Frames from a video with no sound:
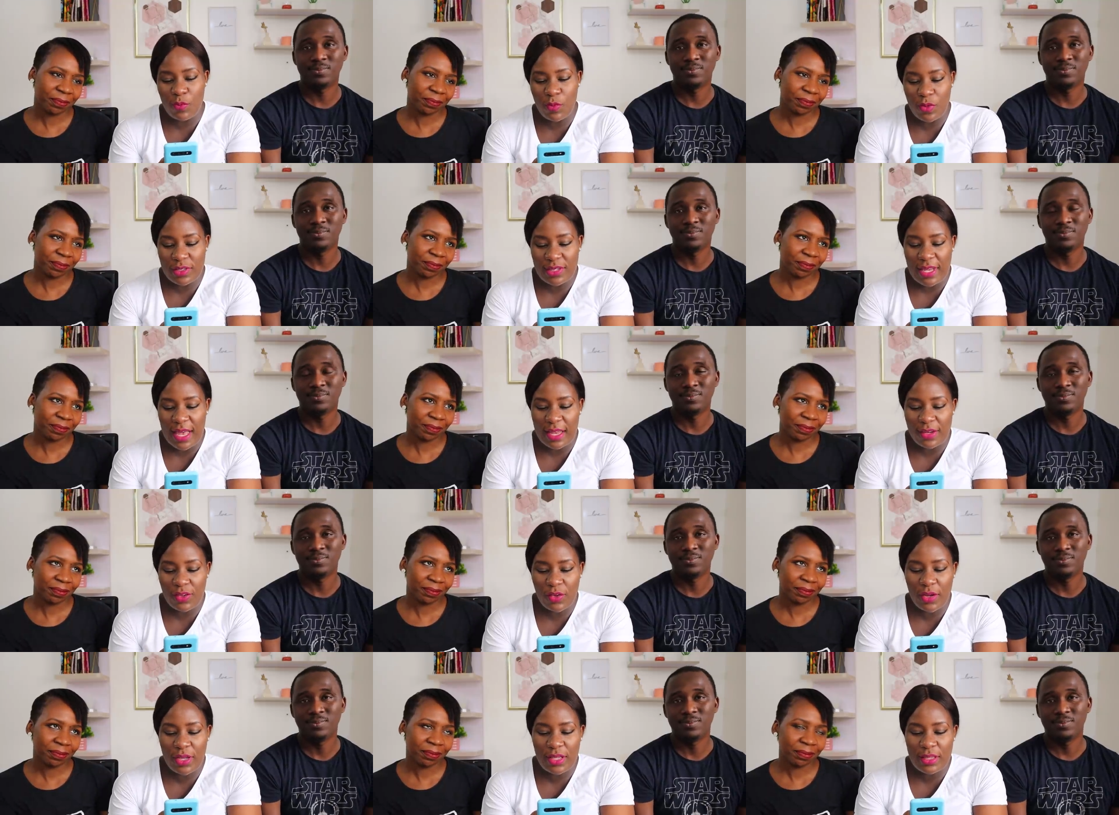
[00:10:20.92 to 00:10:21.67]
Speaker 1: the most
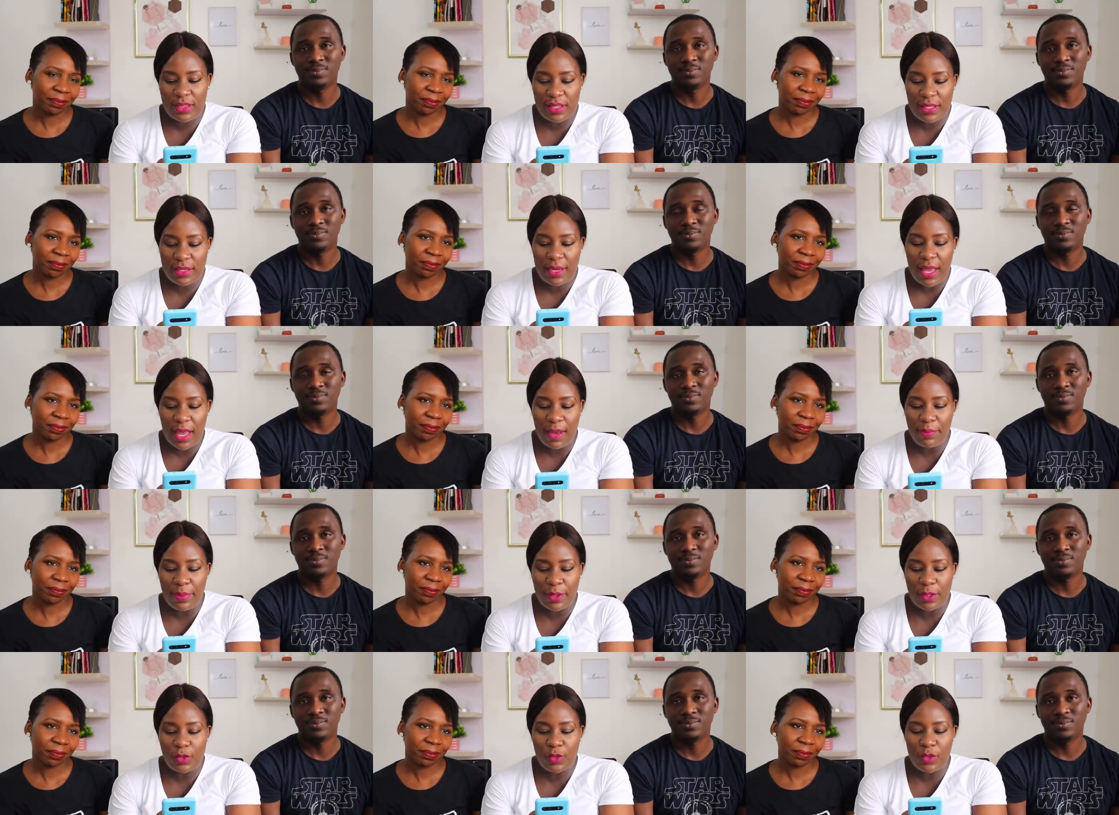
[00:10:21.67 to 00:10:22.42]
annoying thing
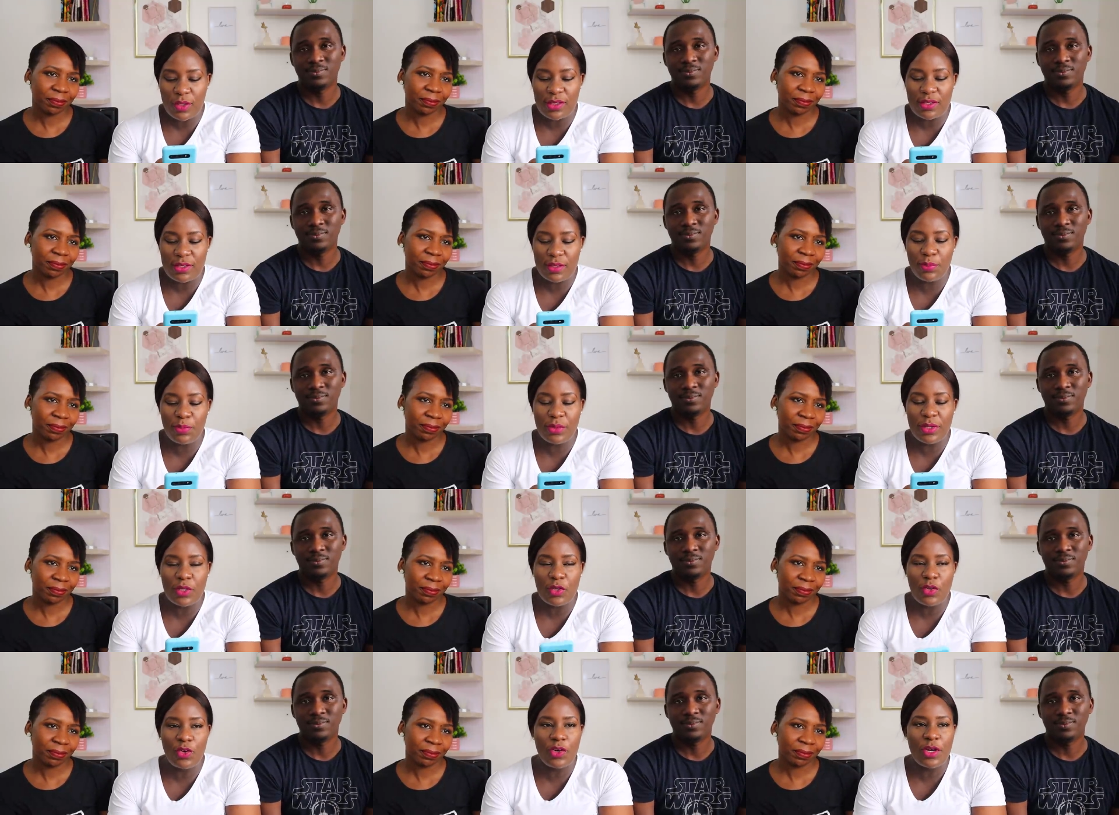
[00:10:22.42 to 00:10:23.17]
about your
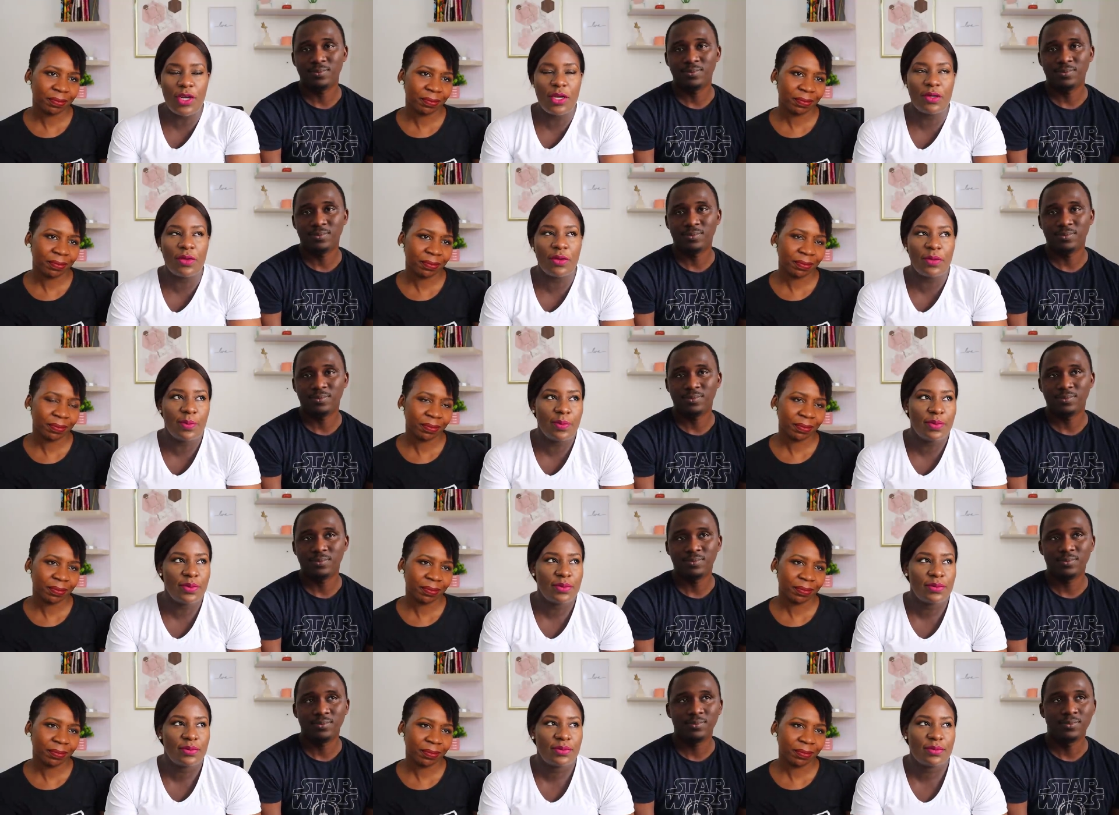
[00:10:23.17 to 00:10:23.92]
sibling growing up?